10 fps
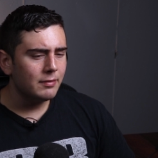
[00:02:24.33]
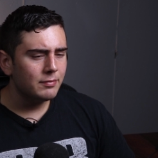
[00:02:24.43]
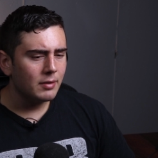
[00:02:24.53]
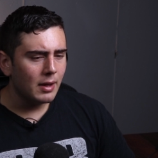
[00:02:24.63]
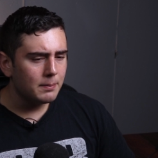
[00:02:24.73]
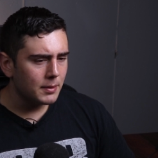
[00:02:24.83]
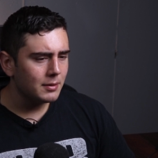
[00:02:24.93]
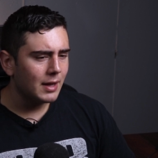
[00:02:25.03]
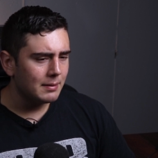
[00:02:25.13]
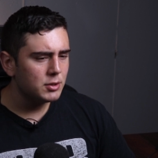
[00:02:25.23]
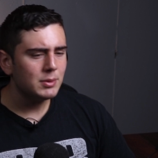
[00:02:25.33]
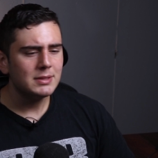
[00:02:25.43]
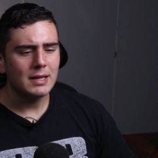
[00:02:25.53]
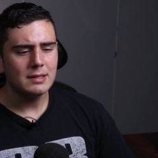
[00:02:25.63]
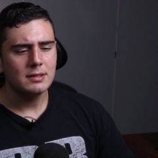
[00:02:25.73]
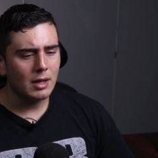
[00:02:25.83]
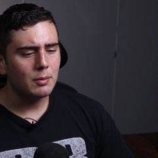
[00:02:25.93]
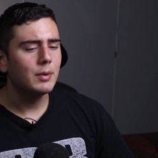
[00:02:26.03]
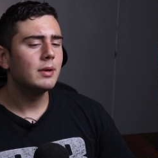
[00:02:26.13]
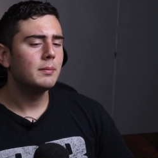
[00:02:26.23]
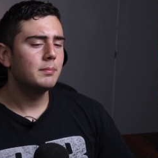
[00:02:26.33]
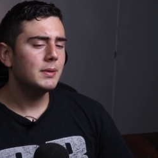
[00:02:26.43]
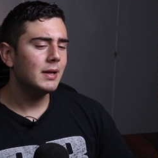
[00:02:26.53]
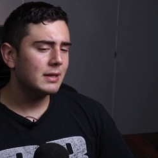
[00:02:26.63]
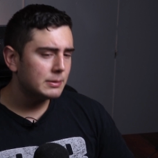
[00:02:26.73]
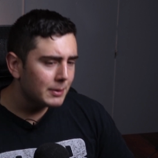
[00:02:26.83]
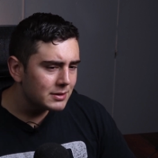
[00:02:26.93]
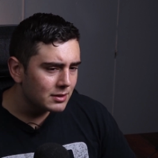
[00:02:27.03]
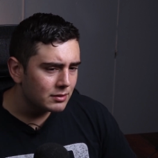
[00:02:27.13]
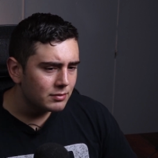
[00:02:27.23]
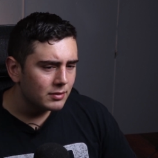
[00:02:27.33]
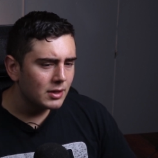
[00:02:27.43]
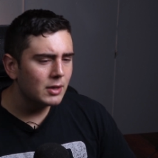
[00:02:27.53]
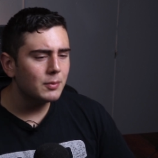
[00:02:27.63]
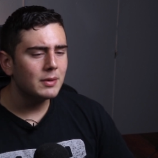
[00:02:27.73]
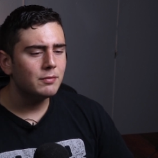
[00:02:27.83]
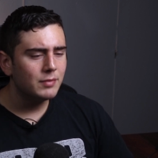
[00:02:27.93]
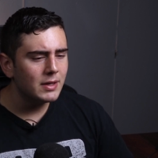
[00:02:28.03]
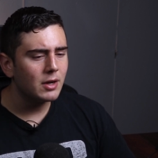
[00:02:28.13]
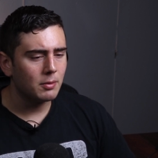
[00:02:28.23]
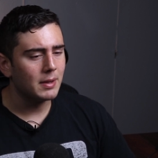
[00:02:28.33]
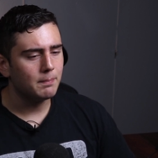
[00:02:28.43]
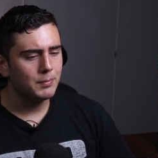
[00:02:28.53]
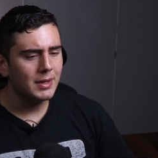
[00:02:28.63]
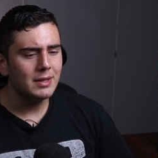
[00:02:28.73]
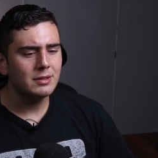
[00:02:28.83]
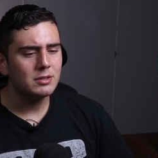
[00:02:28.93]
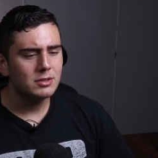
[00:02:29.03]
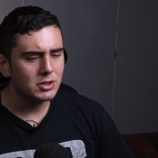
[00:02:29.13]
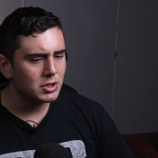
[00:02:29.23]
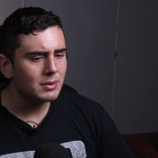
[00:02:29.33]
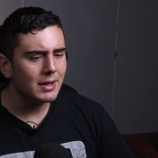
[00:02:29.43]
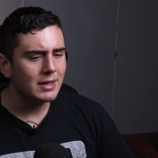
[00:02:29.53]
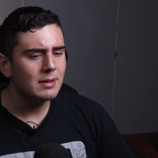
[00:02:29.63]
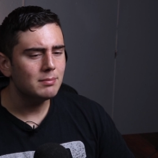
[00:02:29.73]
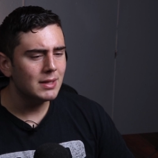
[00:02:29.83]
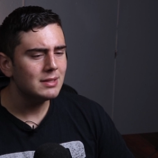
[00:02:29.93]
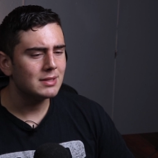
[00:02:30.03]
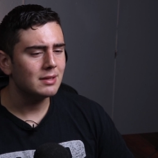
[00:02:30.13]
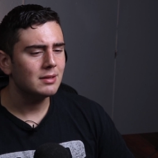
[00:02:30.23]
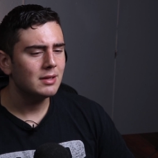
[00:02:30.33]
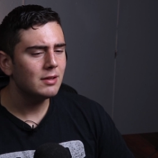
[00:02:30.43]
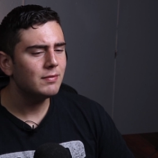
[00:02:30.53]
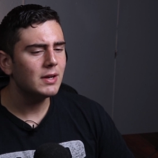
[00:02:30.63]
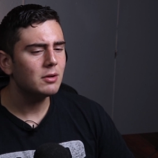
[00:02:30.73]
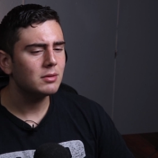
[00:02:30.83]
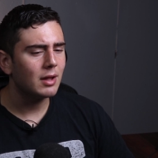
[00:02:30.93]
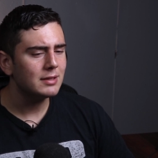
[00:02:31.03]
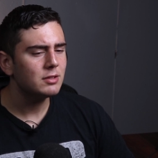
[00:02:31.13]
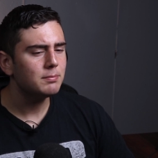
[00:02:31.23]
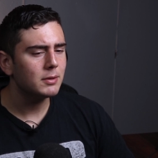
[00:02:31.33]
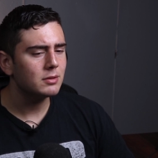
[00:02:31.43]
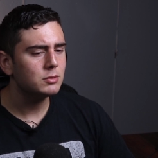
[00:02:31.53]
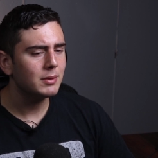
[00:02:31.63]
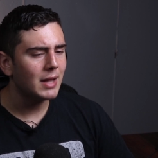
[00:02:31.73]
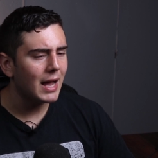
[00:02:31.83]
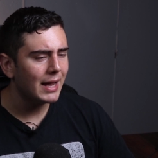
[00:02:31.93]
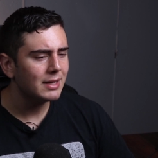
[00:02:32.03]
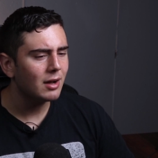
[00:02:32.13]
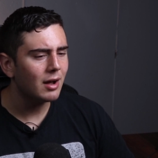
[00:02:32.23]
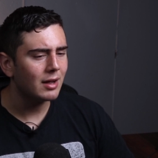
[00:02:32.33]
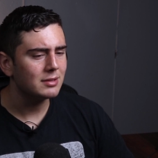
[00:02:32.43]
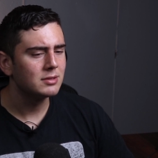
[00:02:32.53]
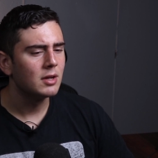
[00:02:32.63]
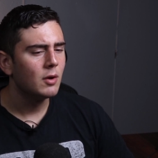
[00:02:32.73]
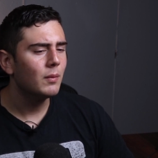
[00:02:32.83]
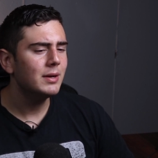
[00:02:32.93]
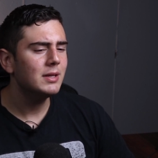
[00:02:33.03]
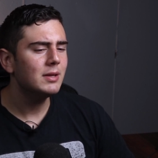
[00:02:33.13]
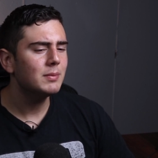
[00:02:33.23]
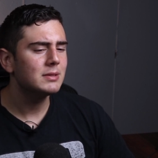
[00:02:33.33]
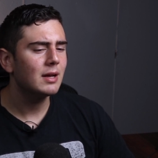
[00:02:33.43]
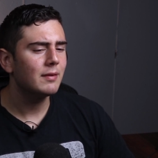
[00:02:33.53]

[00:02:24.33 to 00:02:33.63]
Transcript: if a bill came to his desk that would be expensive, he would veto it. And to show that he means it, he vetoed lots of bills with high costs when he was